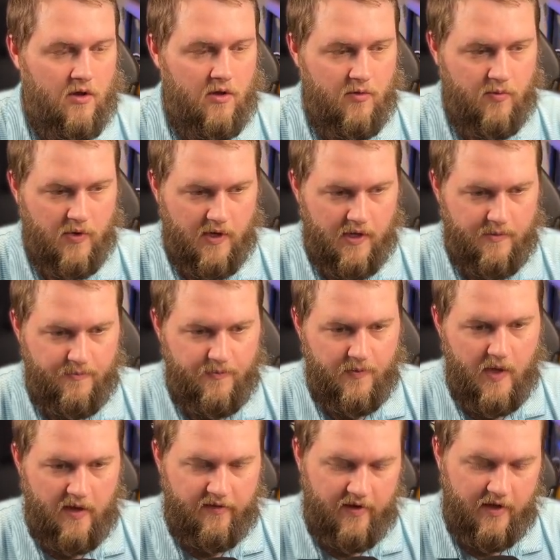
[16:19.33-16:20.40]
But
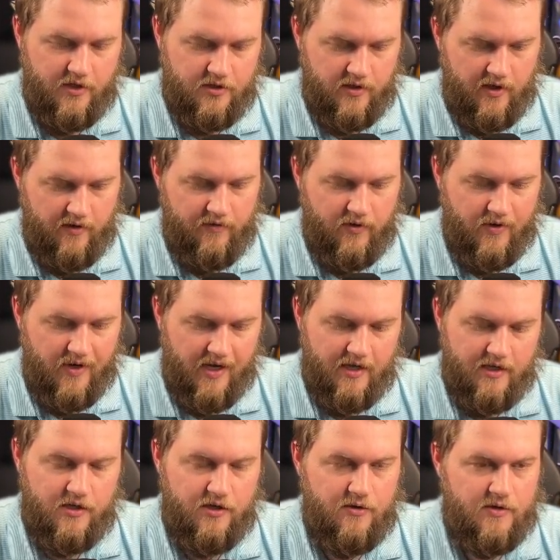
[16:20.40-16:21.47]
essentially, if you need
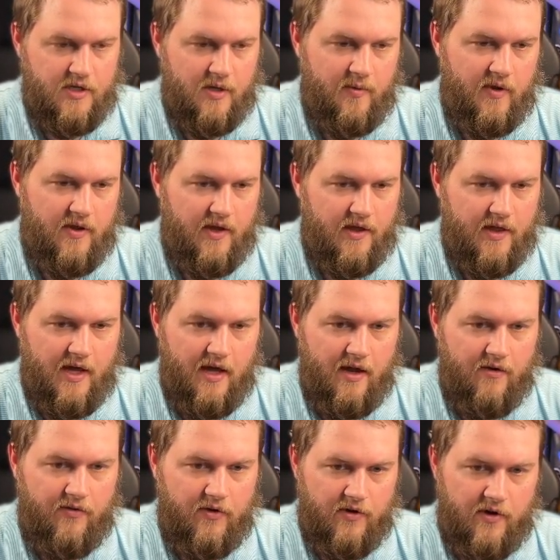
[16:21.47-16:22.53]
to do something like that,
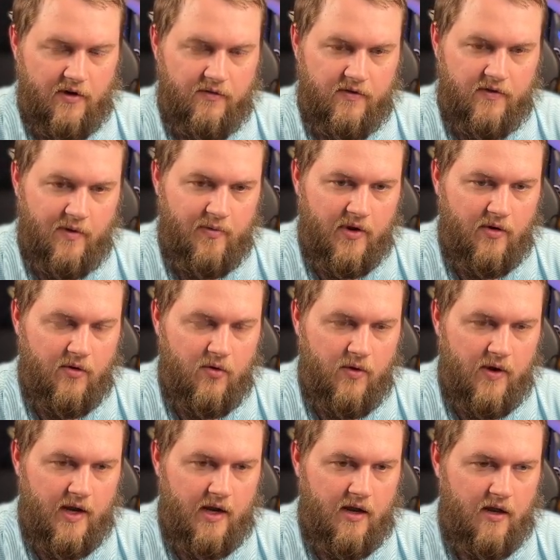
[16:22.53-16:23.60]
if you're looking for something
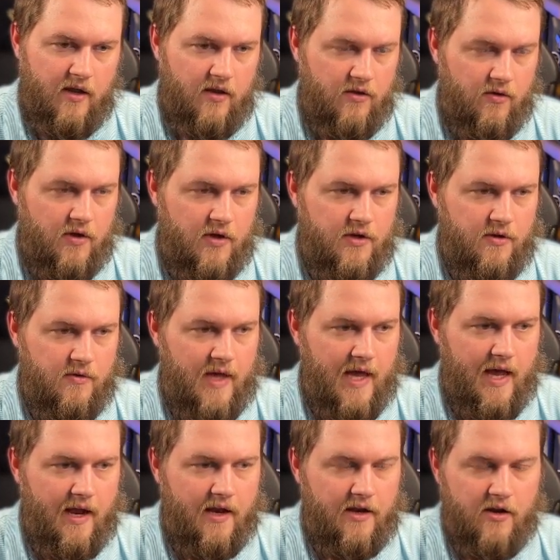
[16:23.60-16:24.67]
quick, you could do
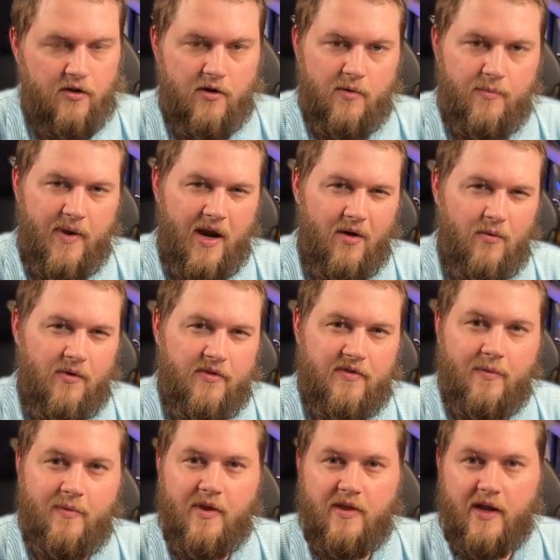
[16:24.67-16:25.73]
that, and you could pair it with
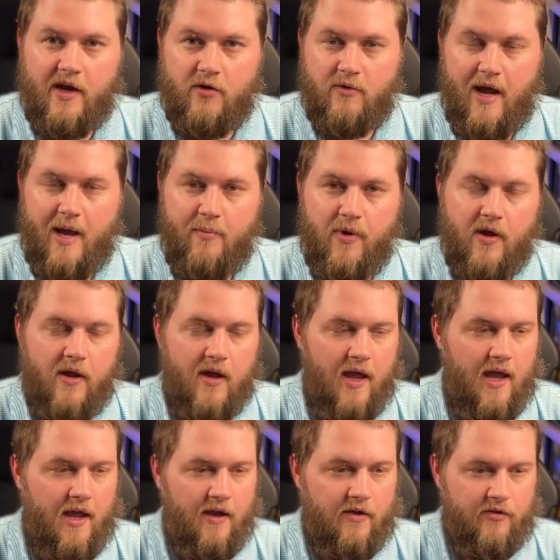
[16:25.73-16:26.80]
something like grep
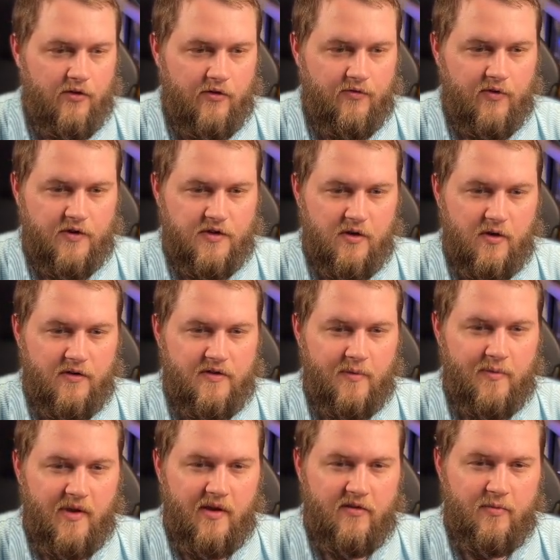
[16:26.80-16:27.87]
and look for
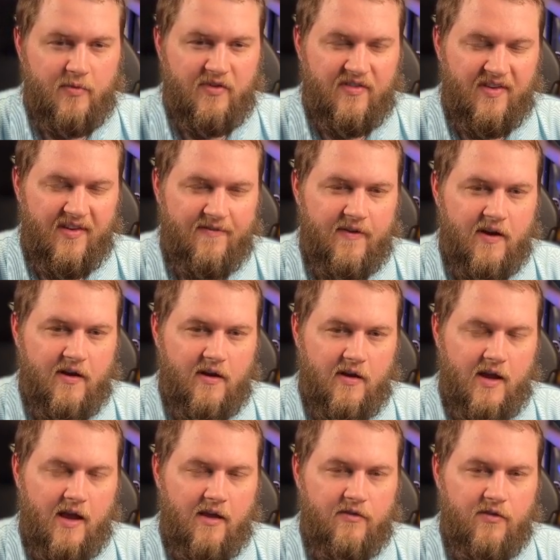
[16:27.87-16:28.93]
something specific
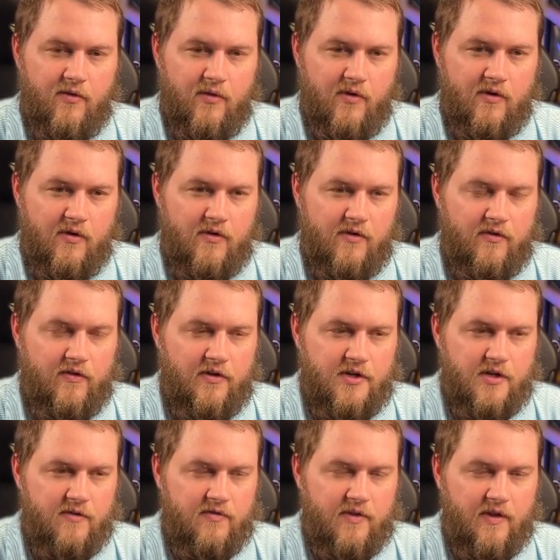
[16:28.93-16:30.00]
as you're
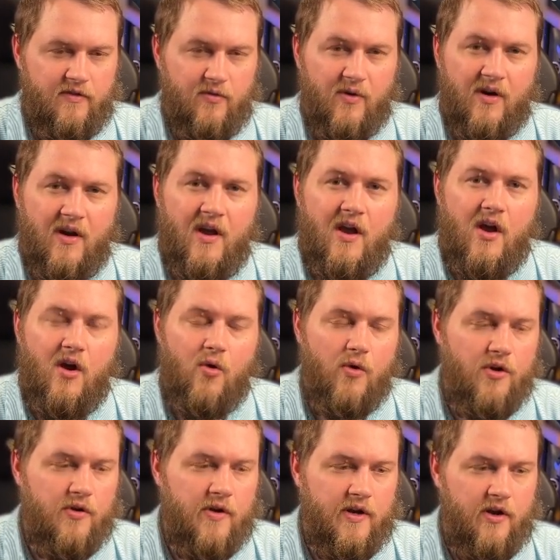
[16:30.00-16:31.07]
searching for this, or
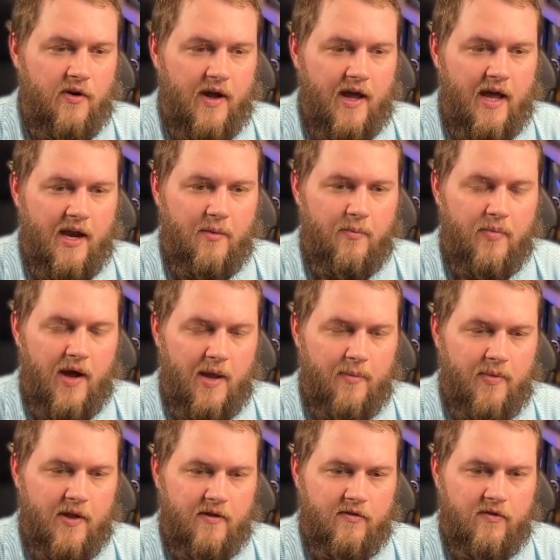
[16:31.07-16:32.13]
you could go ahead and pipe
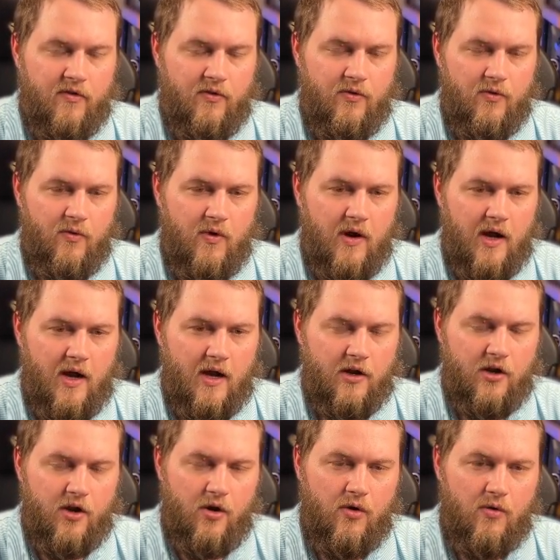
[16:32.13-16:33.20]
it to
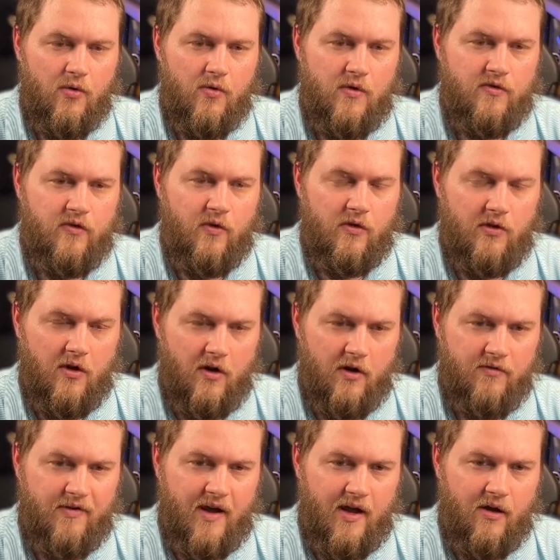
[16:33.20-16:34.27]
go to a log
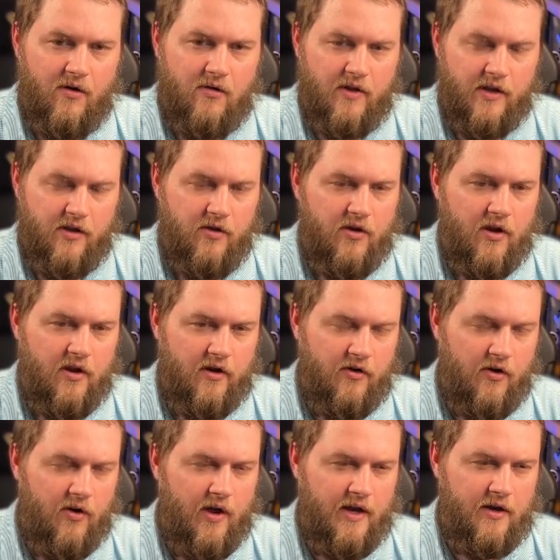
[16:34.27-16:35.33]
file. Like you could go
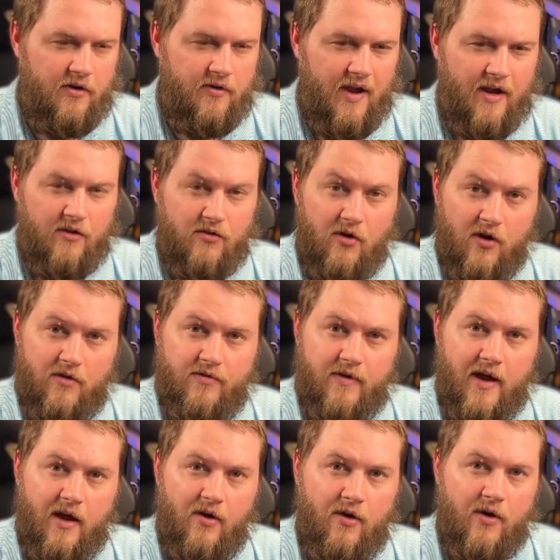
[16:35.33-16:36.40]
ahead and create a log
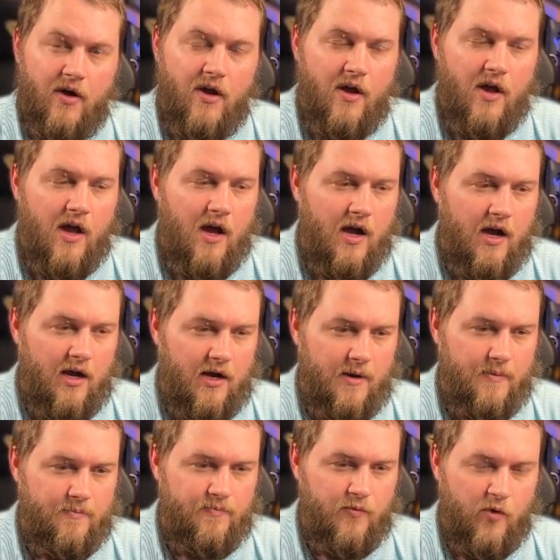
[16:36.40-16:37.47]
file,
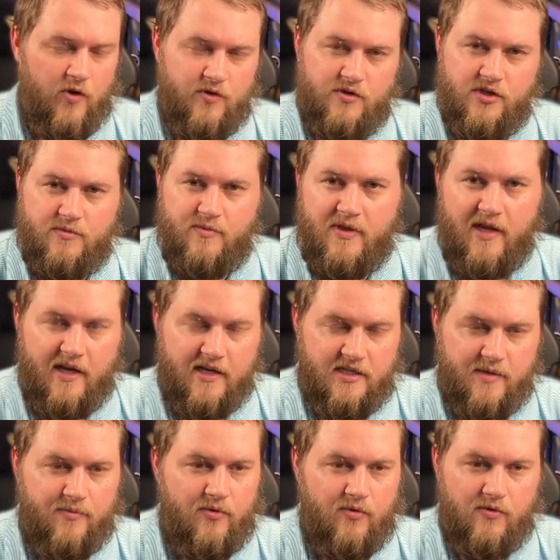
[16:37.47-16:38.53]
which would just be like a
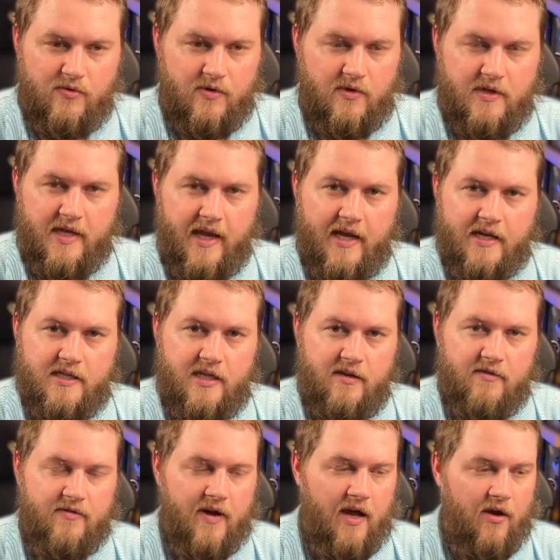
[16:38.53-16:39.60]
simple txt
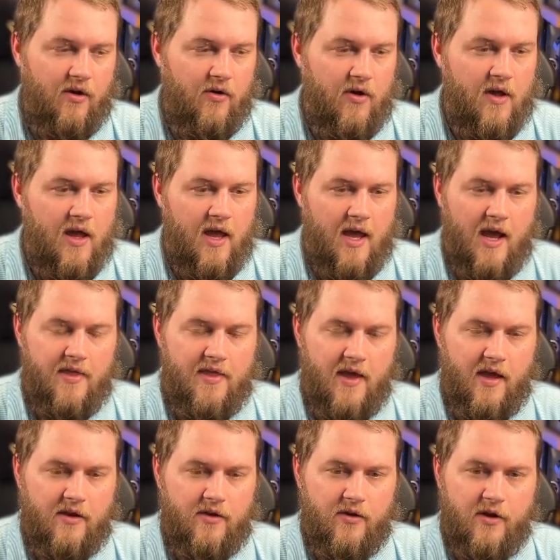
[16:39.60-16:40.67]
file, and
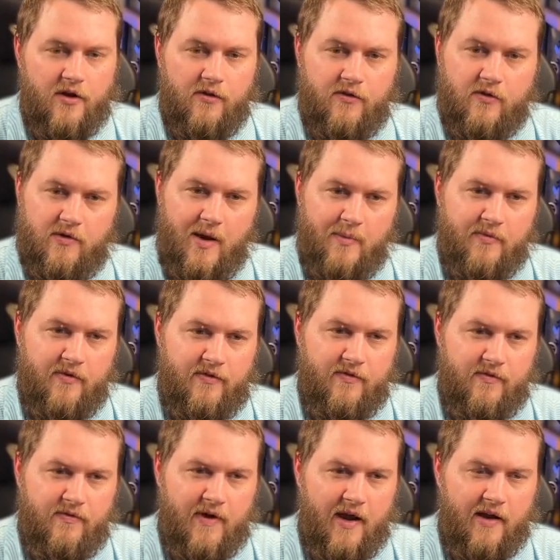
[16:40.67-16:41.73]
then you could use grep to
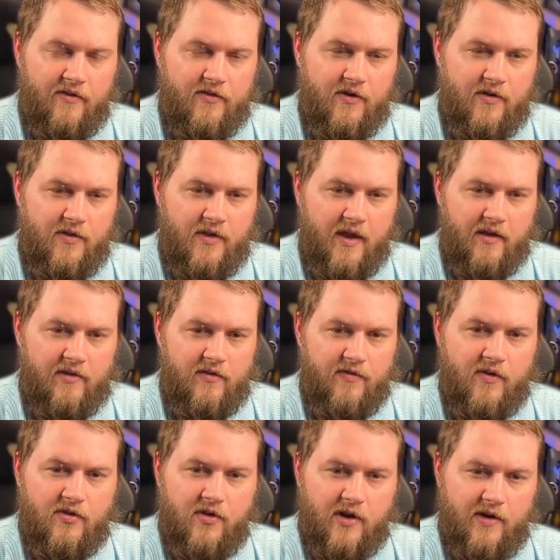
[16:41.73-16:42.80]
find certain things if
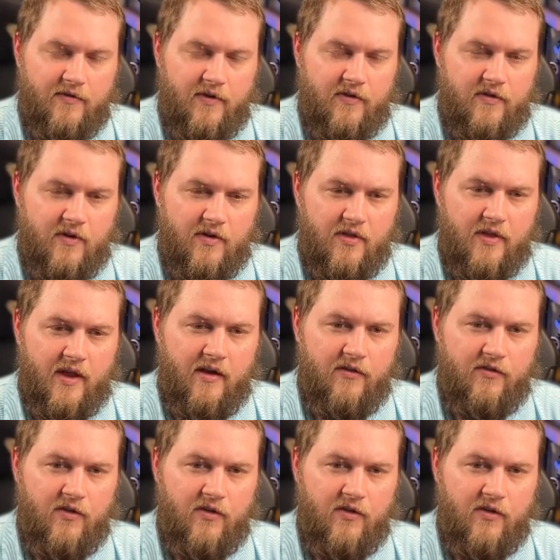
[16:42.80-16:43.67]
you're looking for certain things.